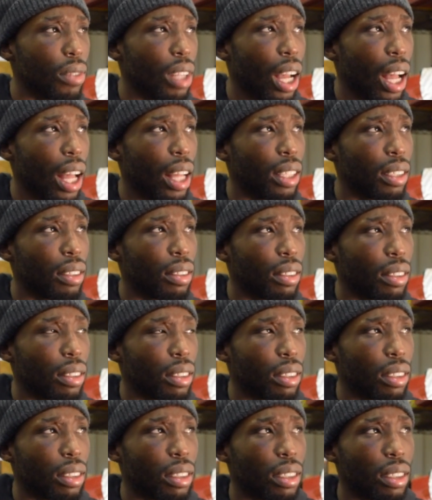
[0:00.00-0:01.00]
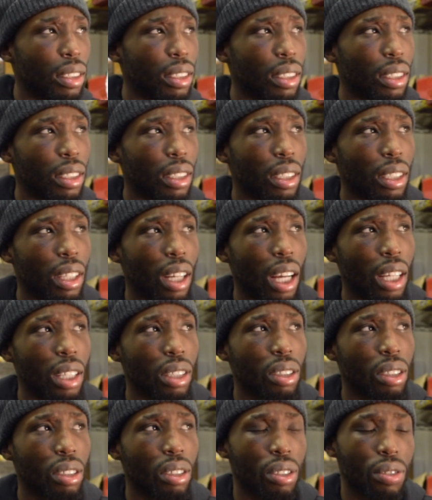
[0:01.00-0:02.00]
And I
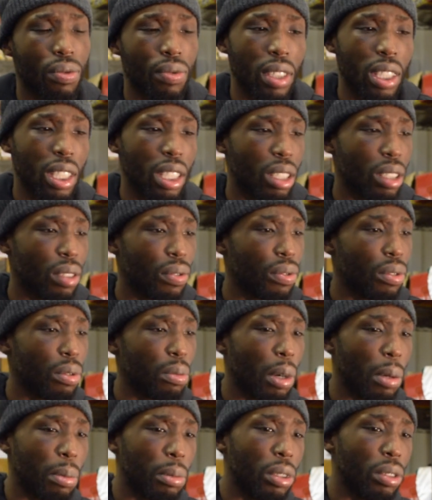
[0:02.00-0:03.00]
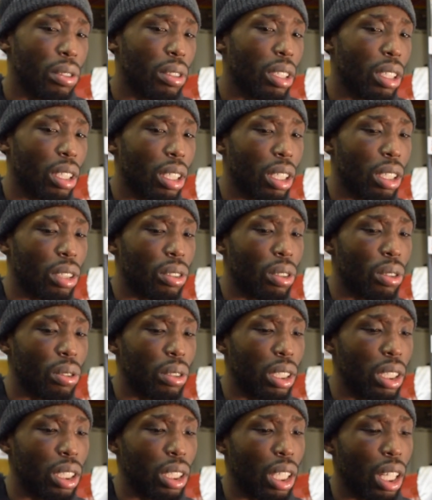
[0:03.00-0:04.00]
used to just release it through my music. It's
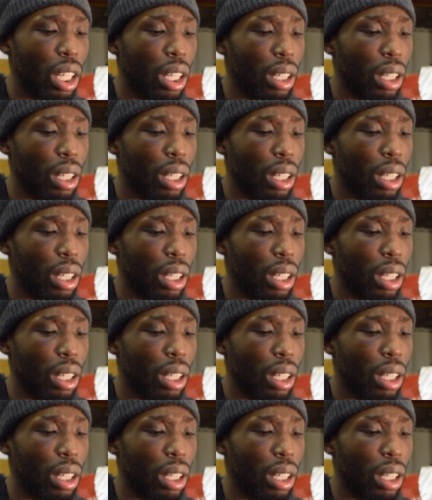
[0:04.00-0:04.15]
only